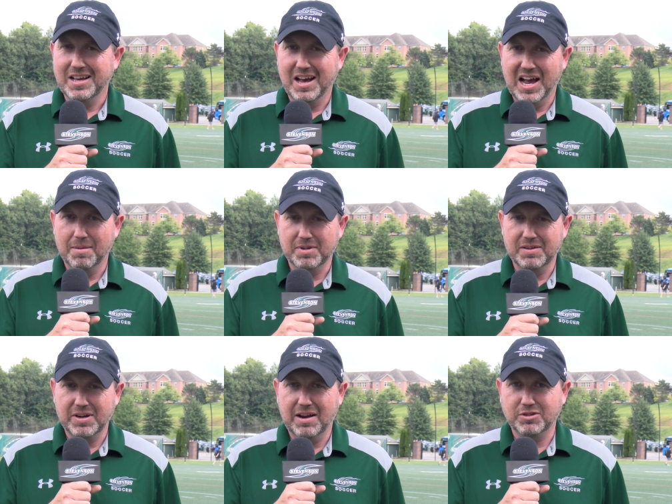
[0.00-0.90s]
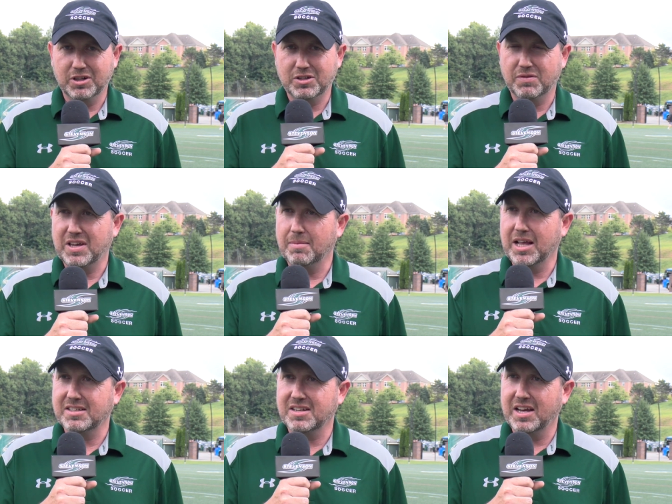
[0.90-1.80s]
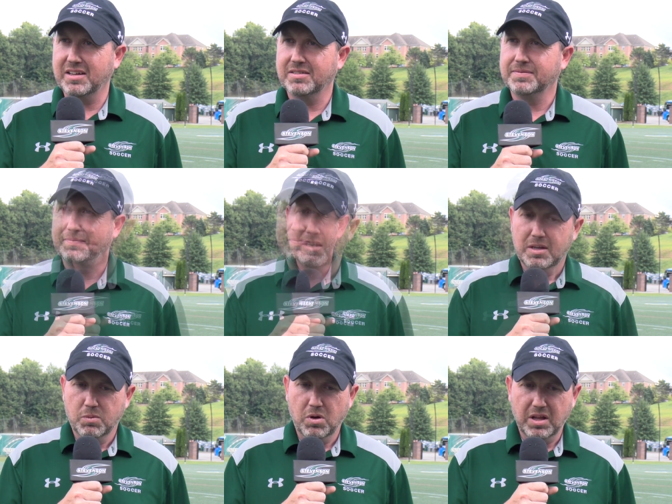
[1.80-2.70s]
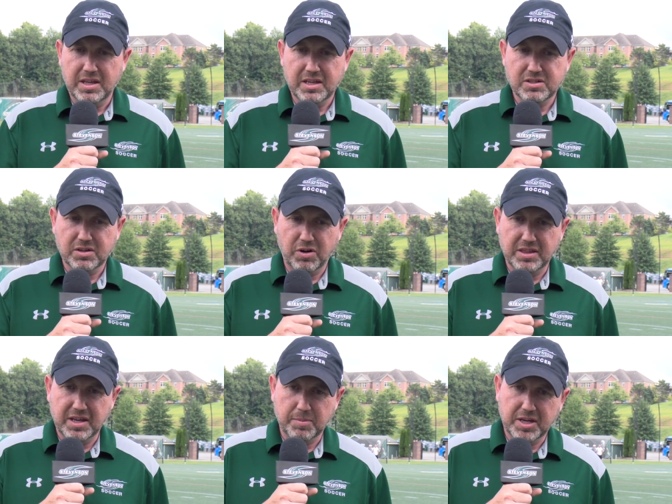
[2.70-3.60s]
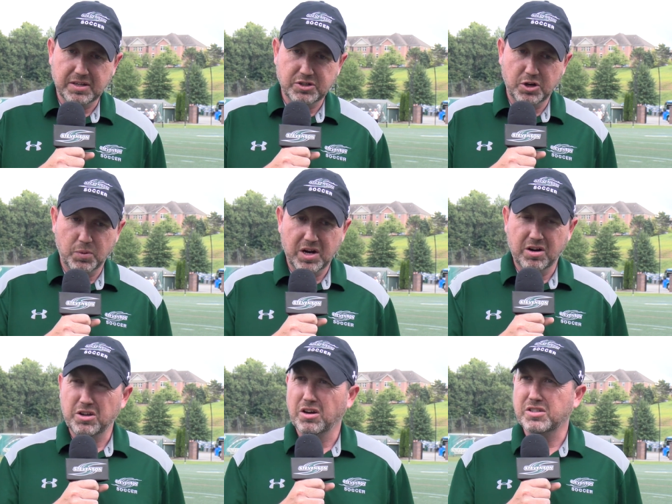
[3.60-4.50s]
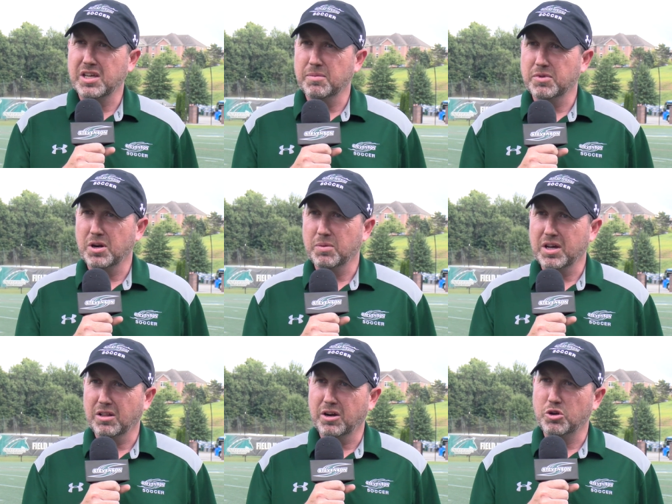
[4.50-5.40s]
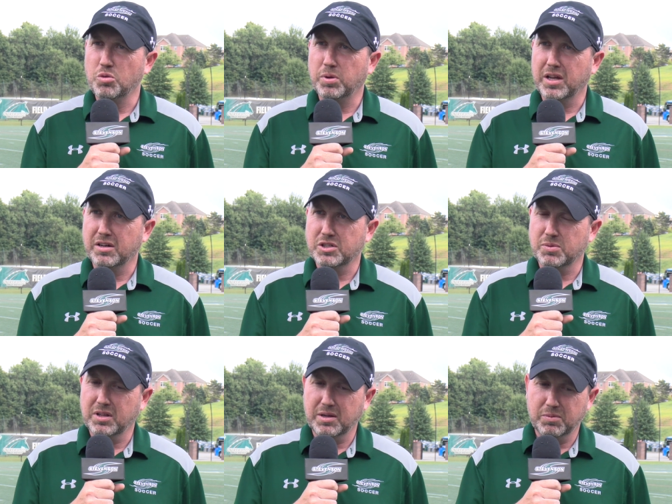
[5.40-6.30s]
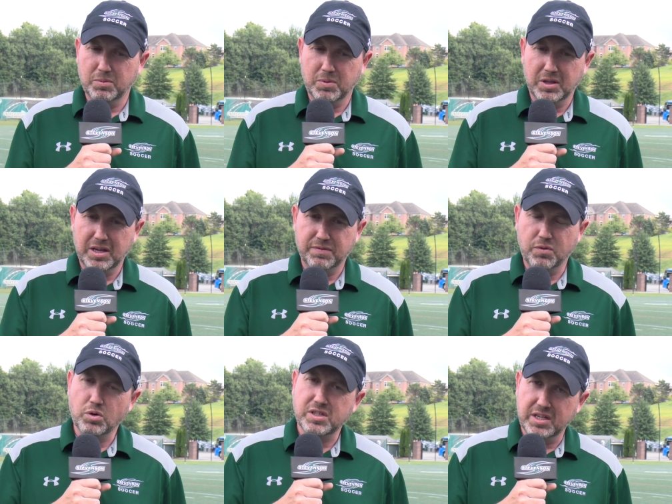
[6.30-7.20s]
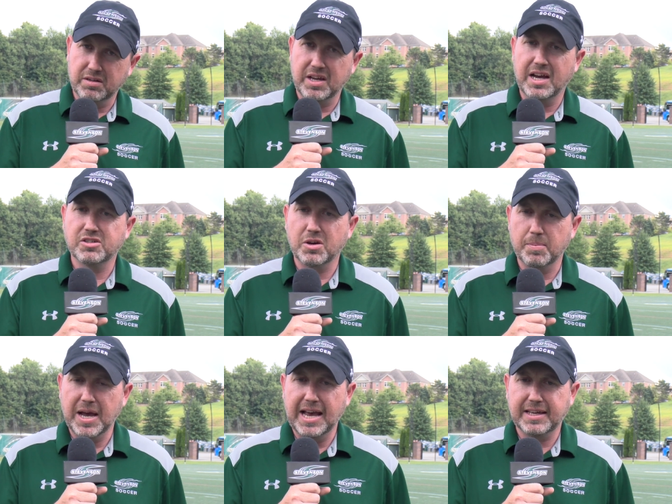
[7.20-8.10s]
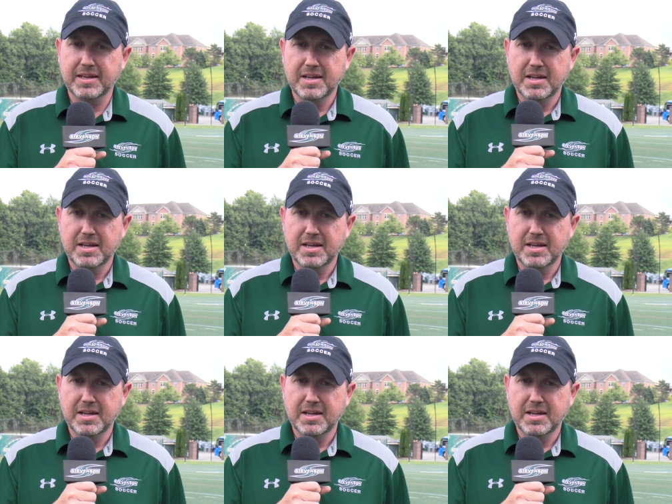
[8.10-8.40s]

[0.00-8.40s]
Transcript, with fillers: um, even after a tough game last night. Well, I think it's a great thing because you know we are a young team. You know we got a lot of new players. We only we only had 14 guys come back,